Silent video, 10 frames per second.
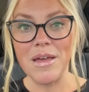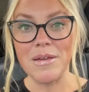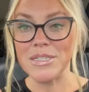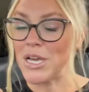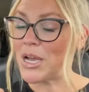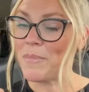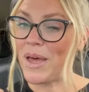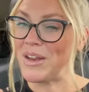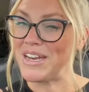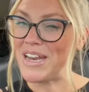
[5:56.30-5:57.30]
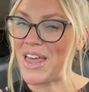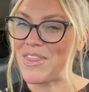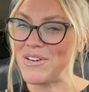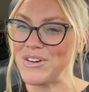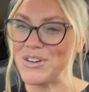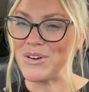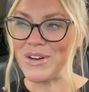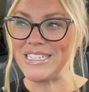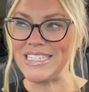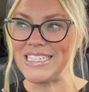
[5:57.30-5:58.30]
talk about another
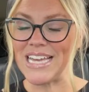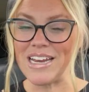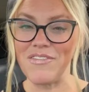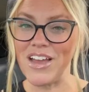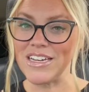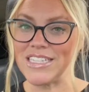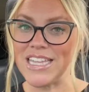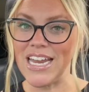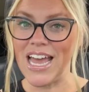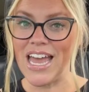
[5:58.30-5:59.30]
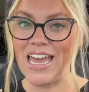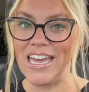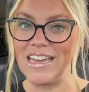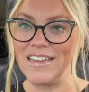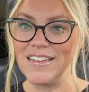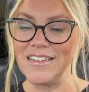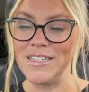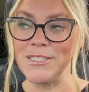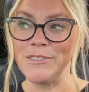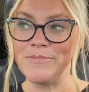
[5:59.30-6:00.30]
crazy side effect that I
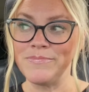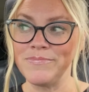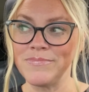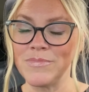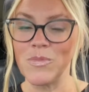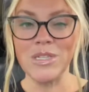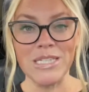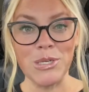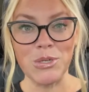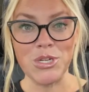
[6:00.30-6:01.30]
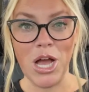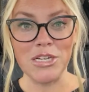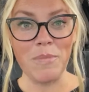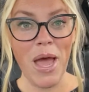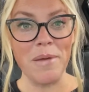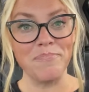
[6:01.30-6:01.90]
was a little shocked by.